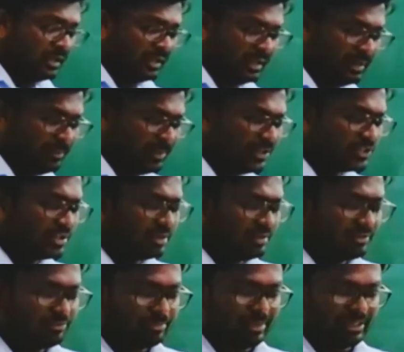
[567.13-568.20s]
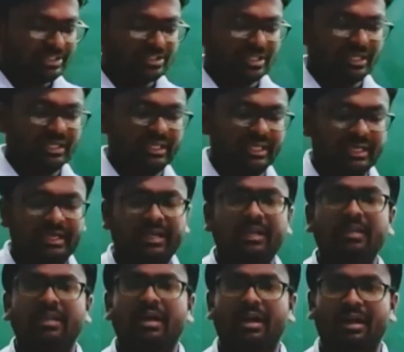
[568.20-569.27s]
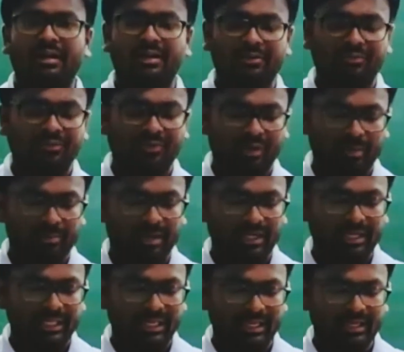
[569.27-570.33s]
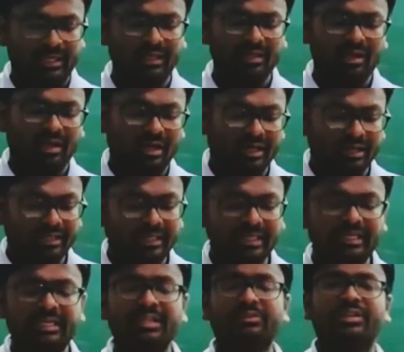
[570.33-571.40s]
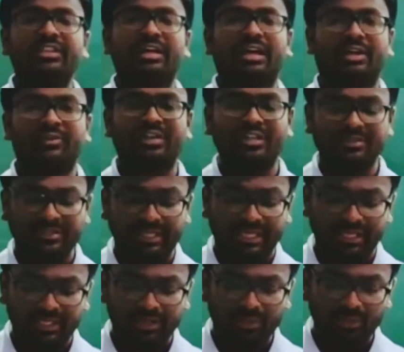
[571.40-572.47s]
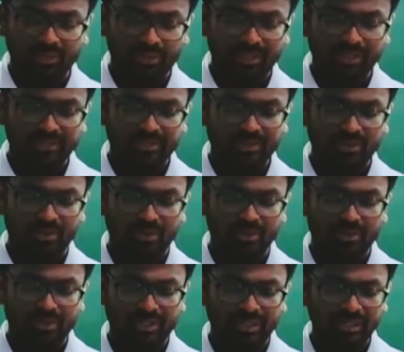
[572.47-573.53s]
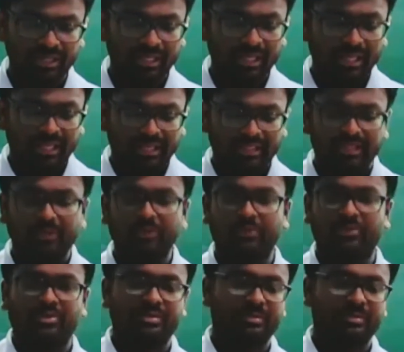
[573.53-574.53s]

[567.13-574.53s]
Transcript: A mixture of benzaldehyde and formaldehyde on heating with aqueous NaOH solution gives.